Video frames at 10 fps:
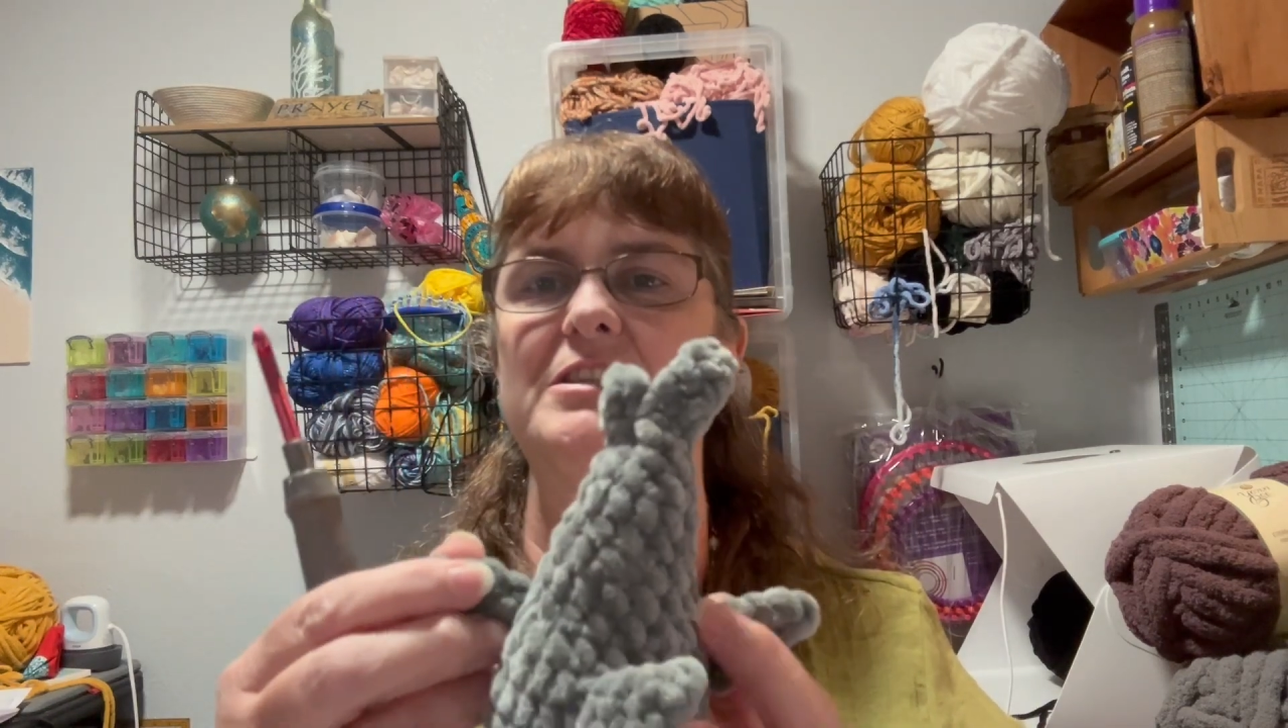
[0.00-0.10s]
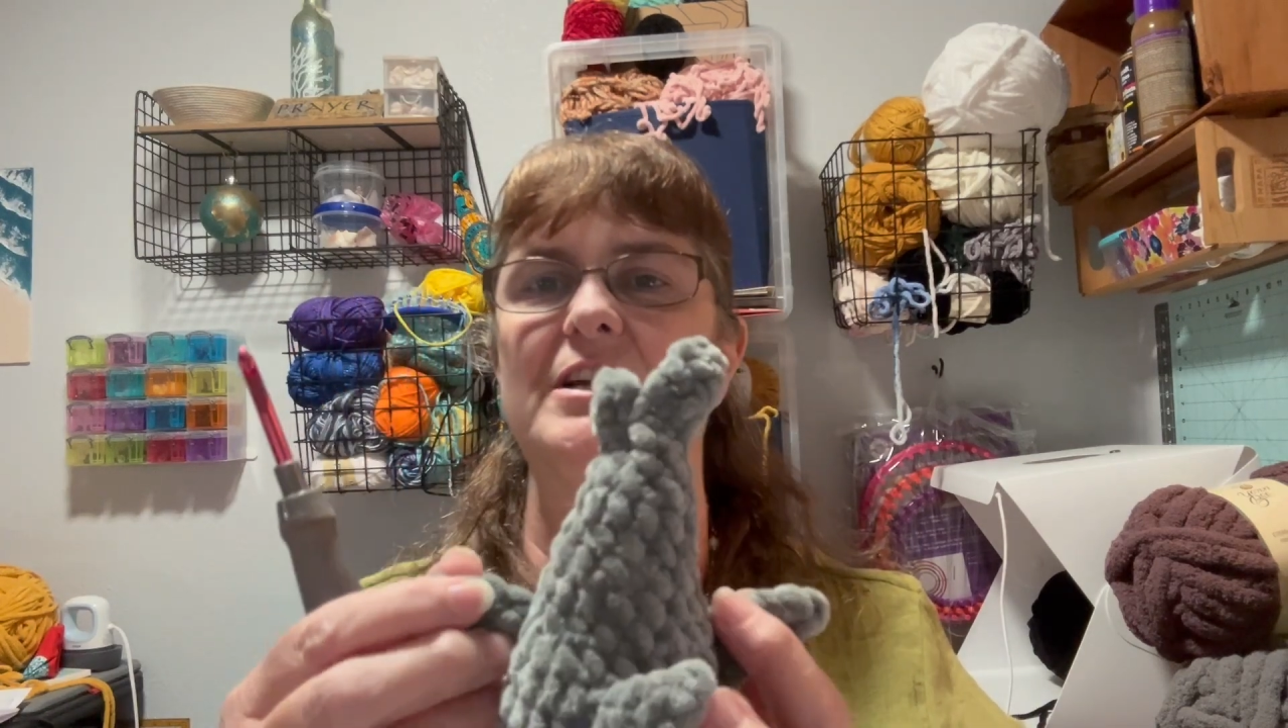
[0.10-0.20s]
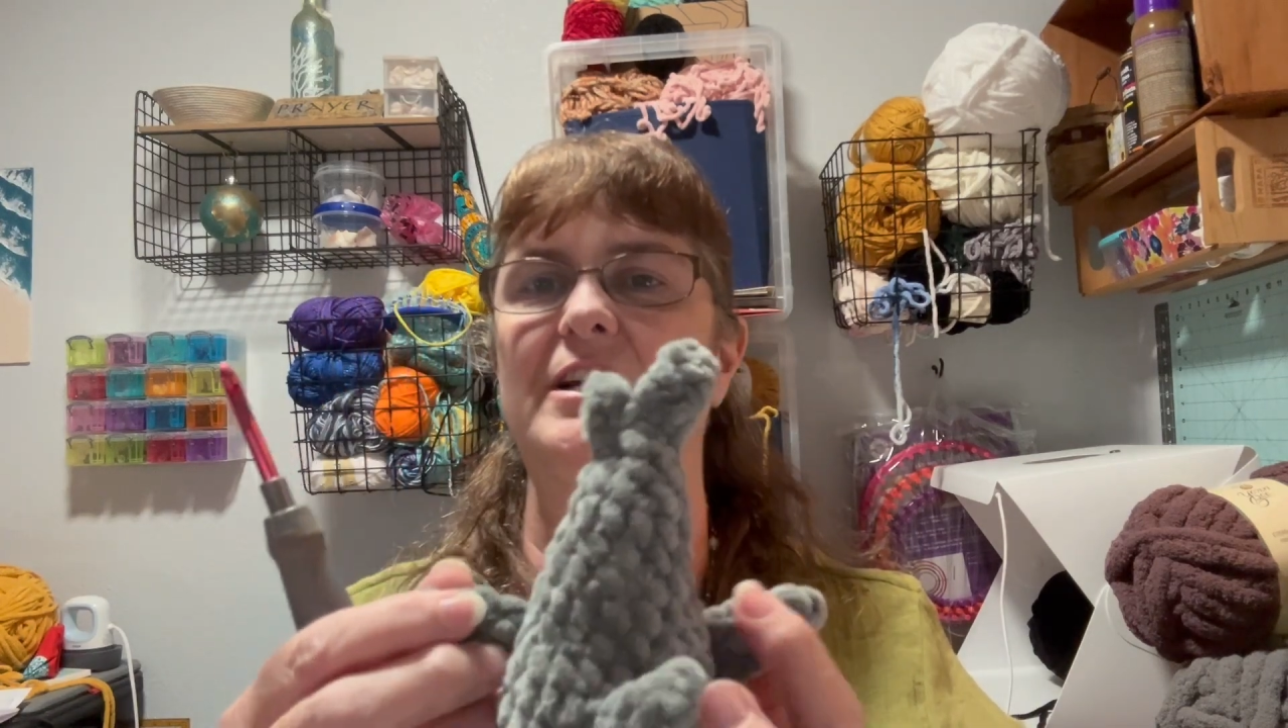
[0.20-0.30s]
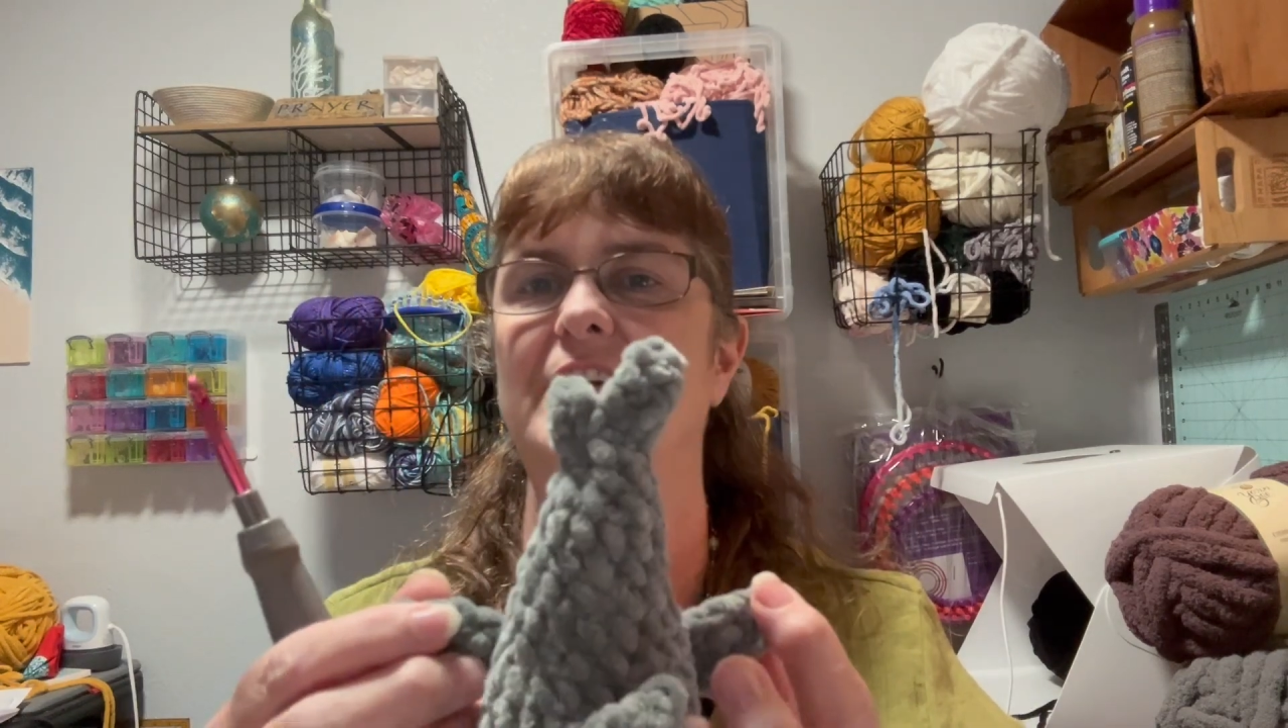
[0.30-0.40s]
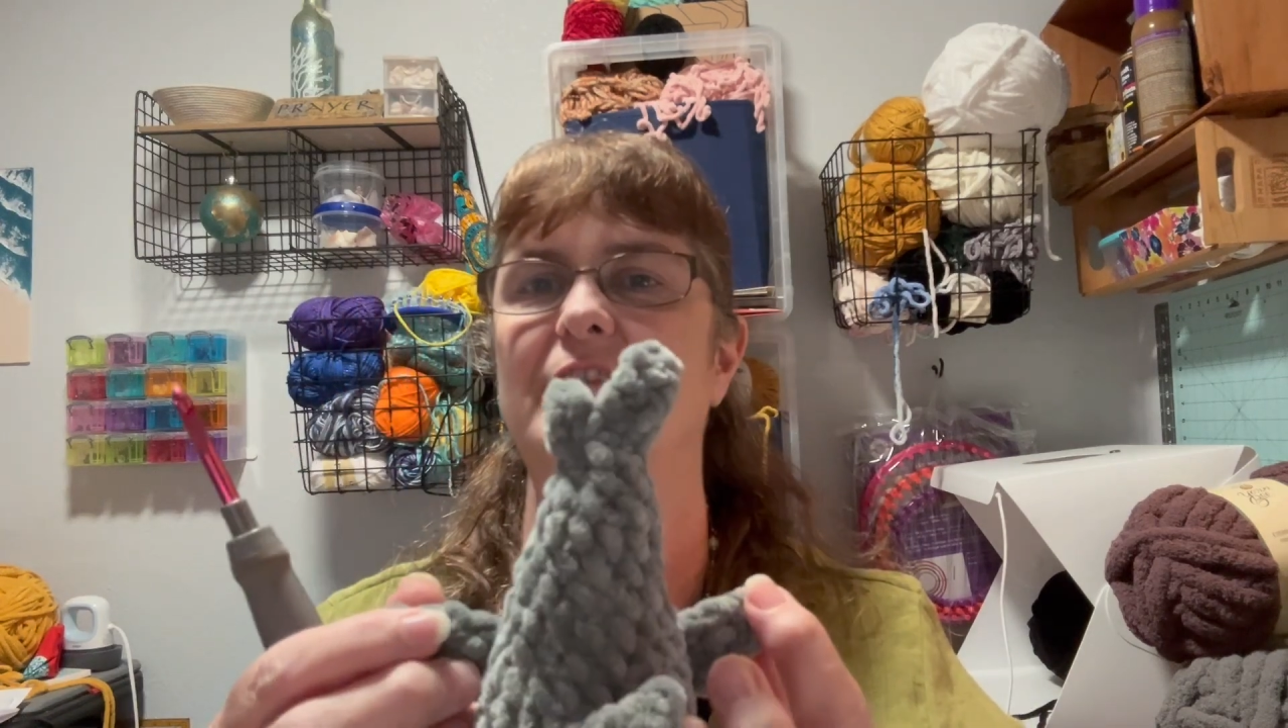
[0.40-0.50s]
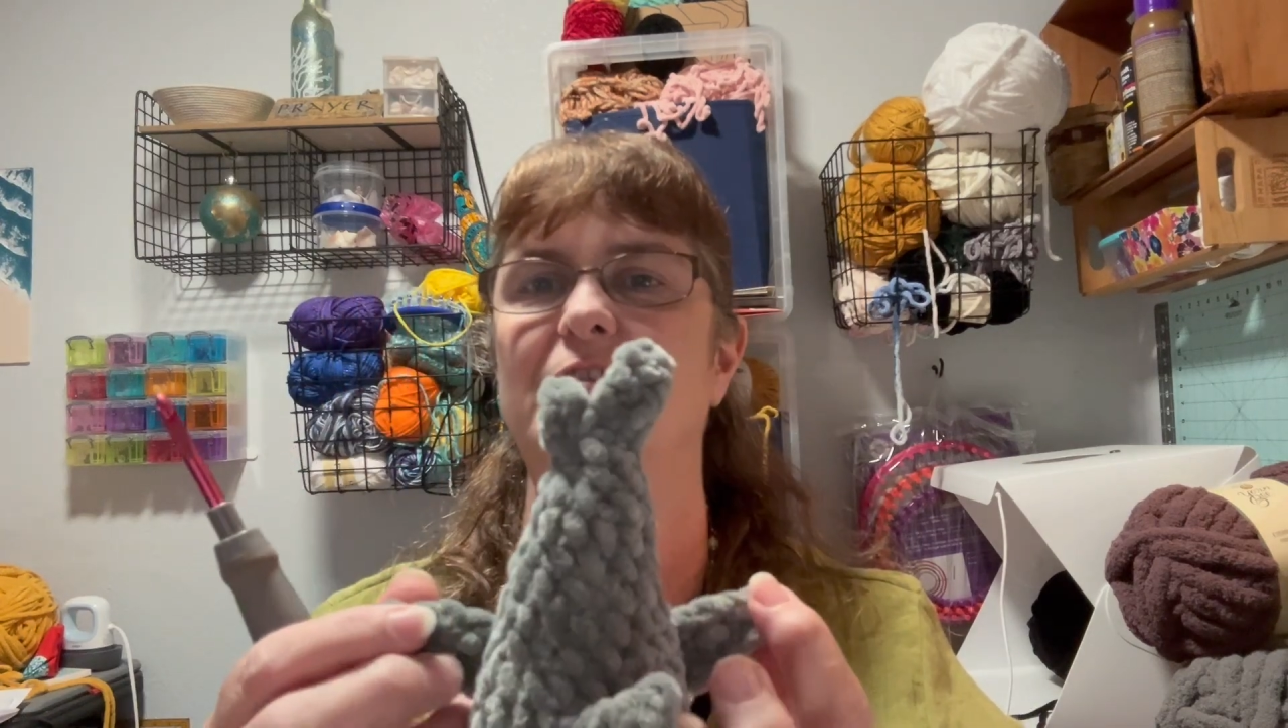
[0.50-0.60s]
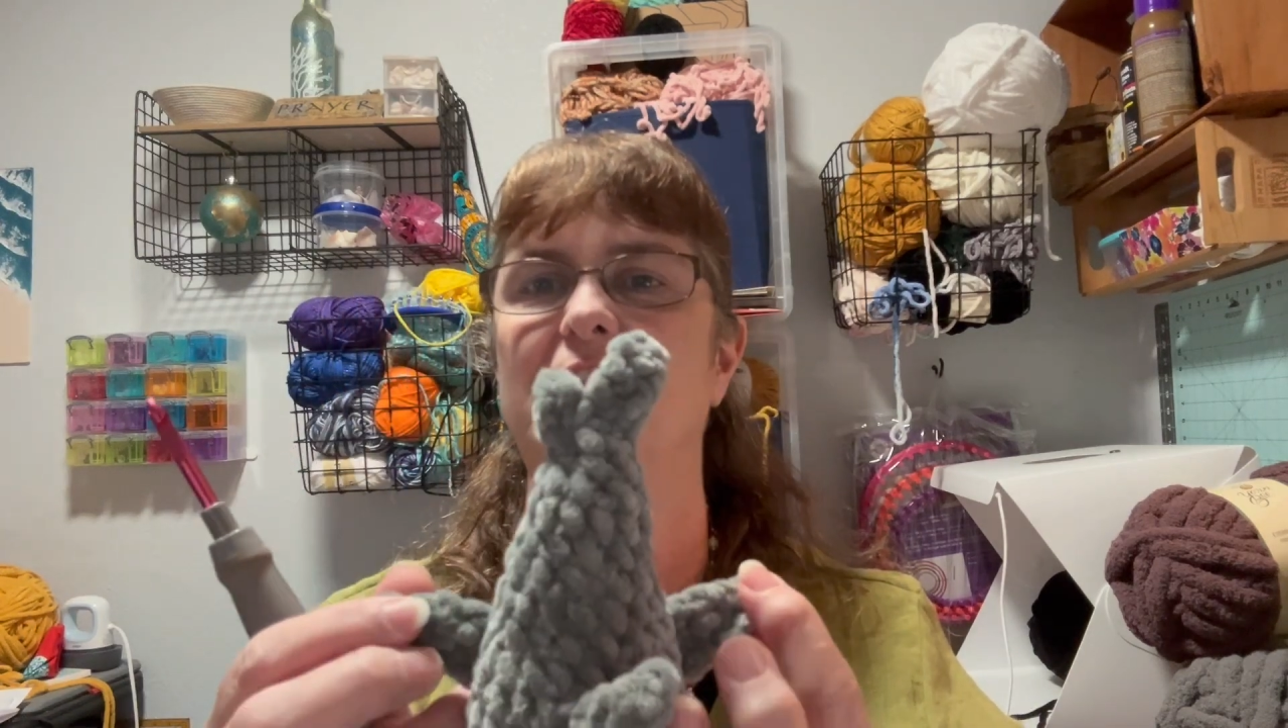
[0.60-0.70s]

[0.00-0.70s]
I never